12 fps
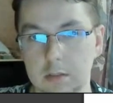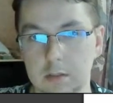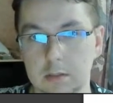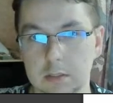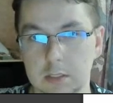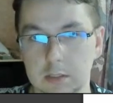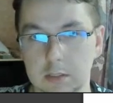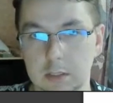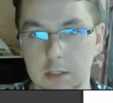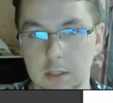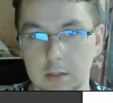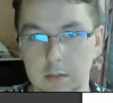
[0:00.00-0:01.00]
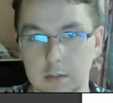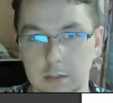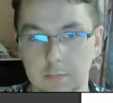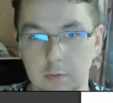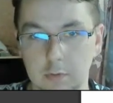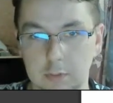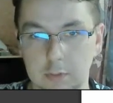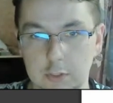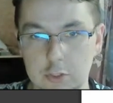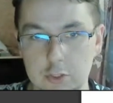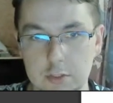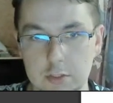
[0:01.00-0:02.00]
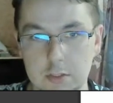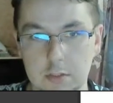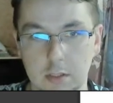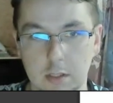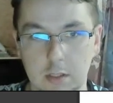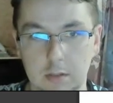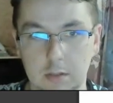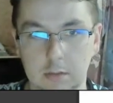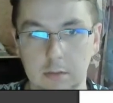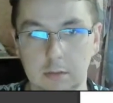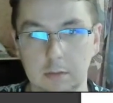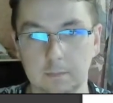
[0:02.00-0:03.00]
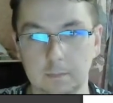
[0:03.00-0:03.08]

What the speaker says: see there are the voltages, and